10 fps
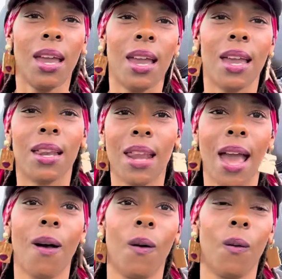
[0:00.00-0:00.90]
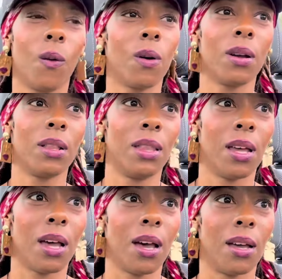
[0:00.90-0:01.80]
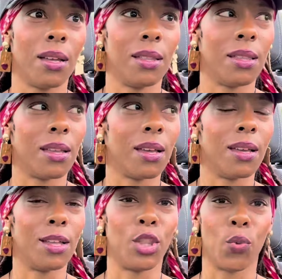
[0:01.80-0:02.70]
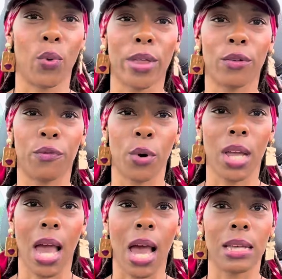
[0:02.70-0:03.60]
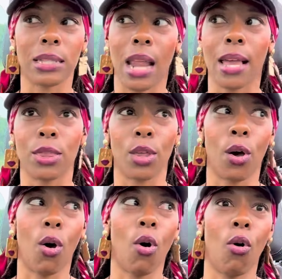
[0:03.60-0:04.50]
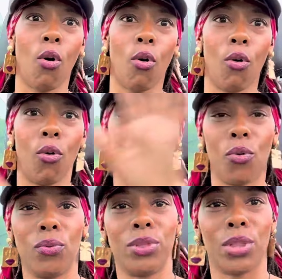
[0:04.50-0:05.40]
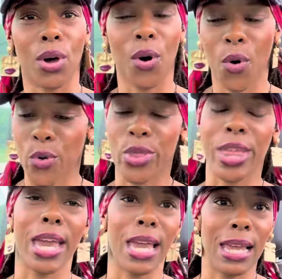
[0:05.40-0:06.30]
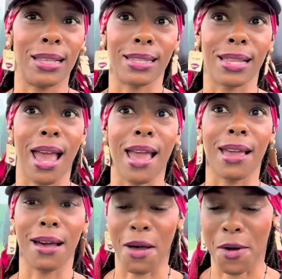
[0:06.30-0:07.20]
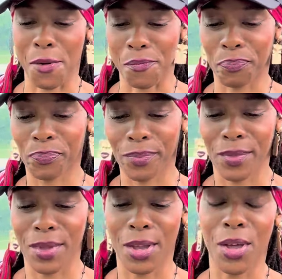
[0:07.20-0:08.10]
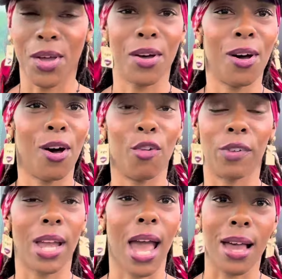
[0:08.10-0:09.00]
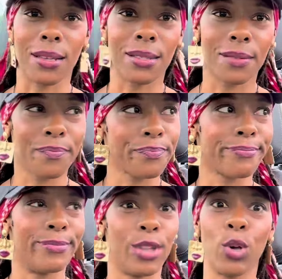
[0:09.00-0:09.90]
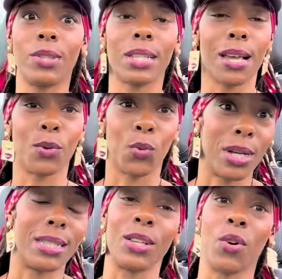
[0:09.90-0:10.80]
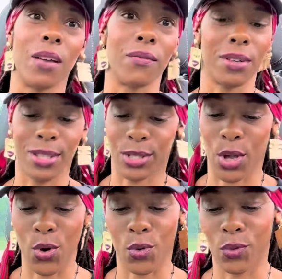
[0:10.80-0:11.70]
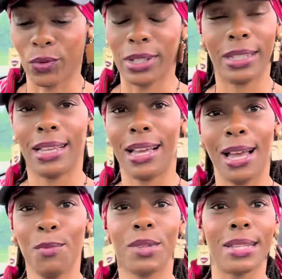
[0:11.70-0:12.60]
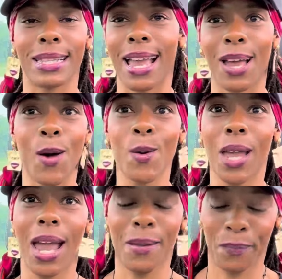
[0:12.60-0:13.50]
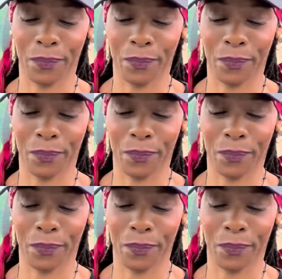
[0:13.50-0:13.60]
And now on the weather forecast, like the whole thing is like overcast. No sun whatsoever. So I'm just like, okay.